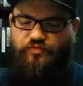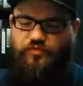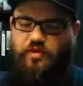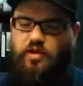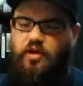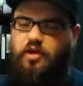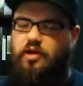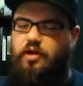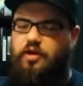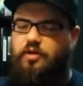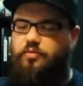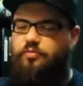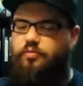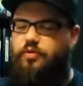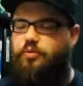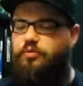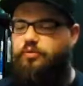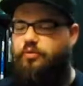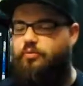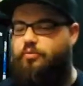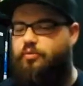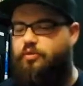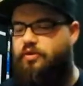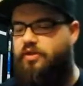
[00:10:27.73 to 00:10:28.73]
People
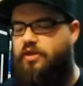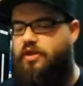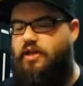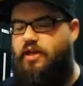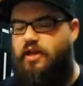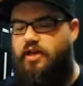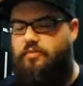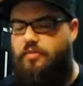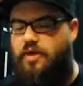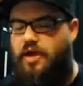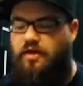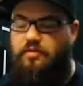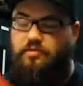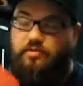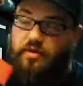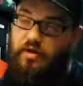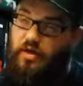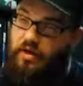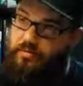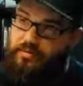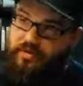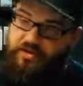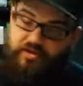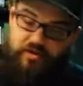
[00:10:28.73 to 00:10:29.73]
are probably going to get mad at me.
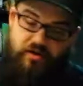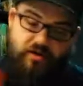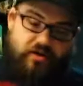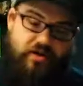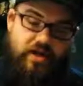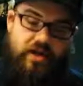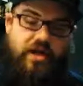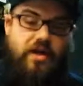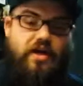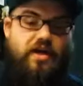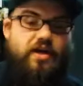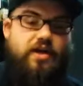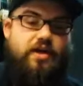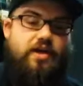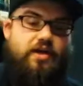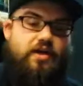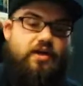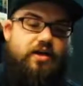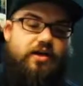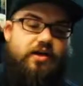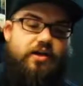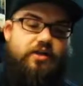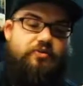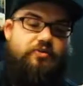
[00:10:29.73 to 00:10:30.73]
I'm discarding a
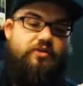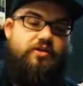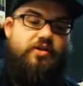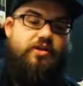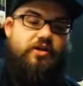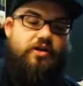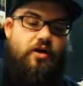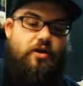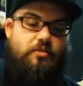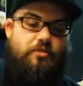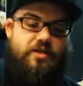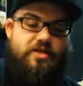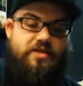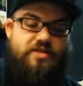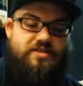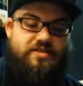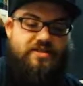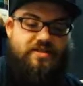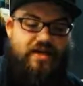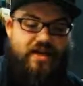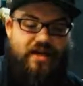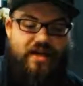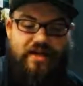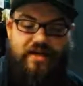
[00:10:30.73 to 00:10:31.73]
Cloud of the
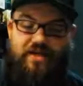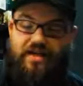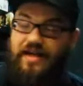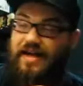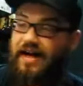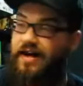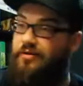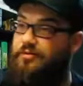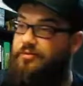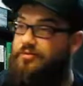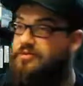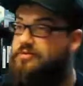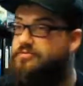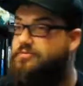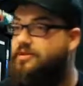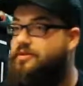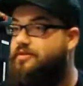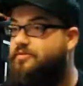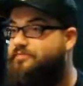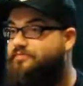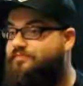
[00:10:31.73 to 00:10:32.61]
Dominus and a counterspell.